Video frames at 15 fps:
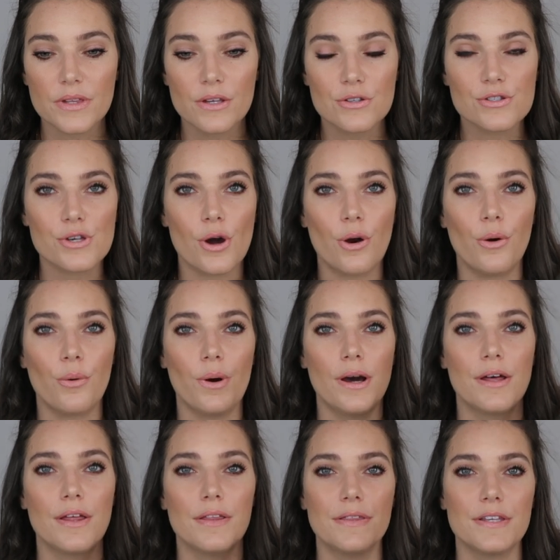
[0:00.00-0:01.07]
So
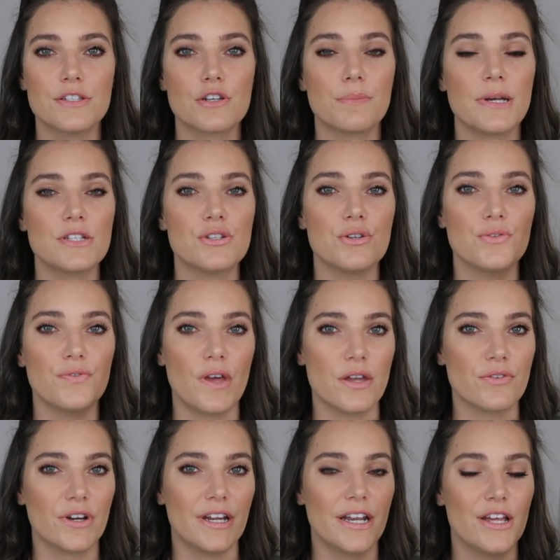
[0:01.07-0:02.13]
these are my two
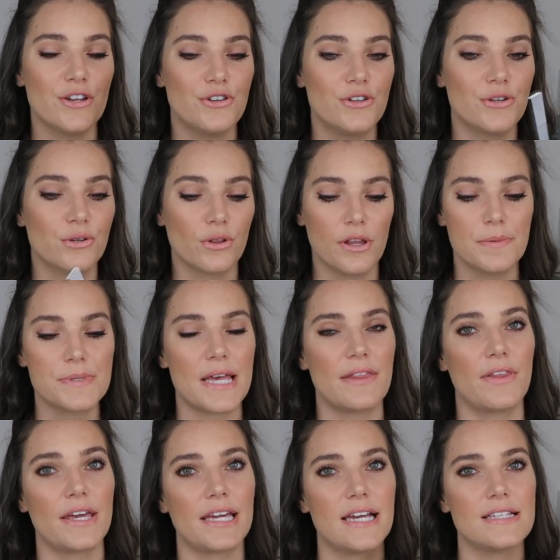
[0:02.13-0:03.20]
favorite nude lips.
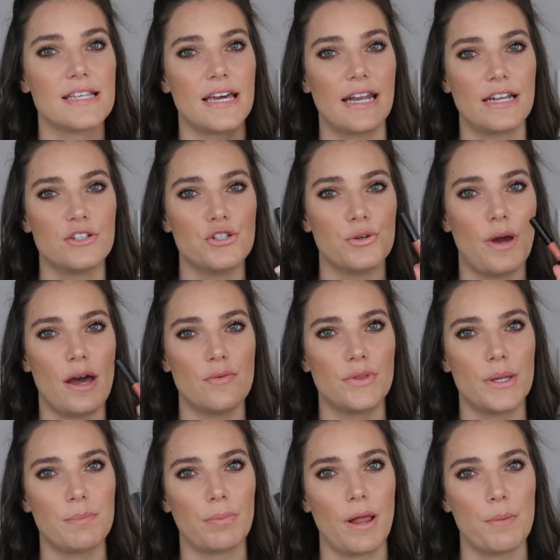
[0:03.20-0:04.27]
And like I said, I do have
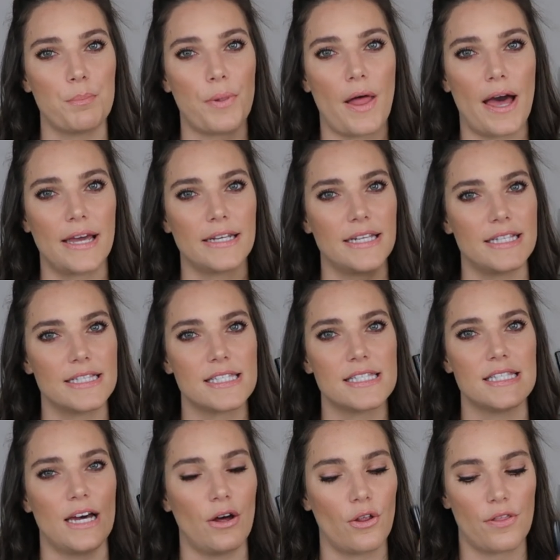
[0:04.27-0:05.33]
the Plump Line in
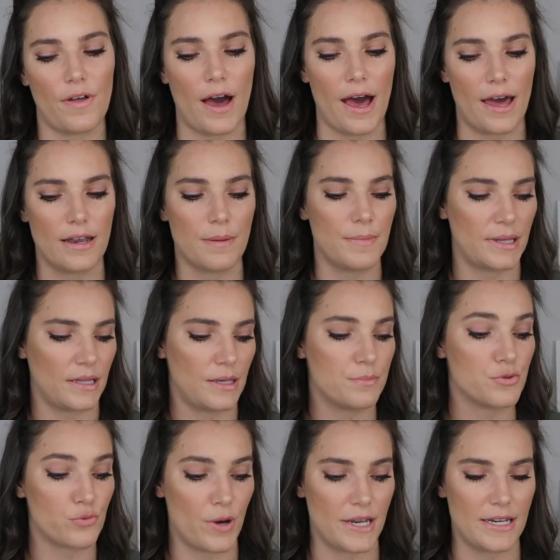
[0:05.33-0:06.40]
Stealth on my
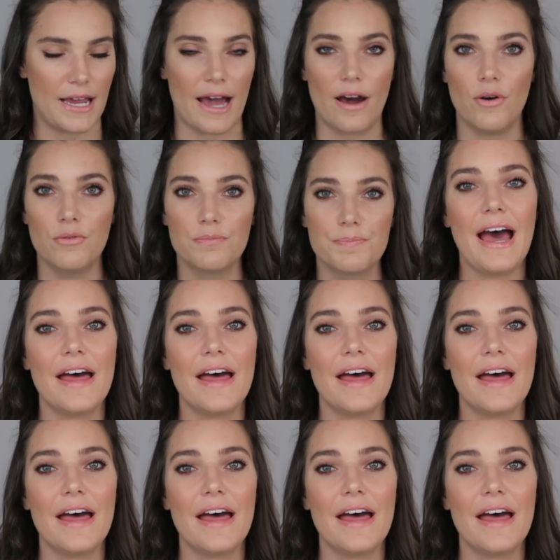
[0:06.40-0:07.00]
lips right now.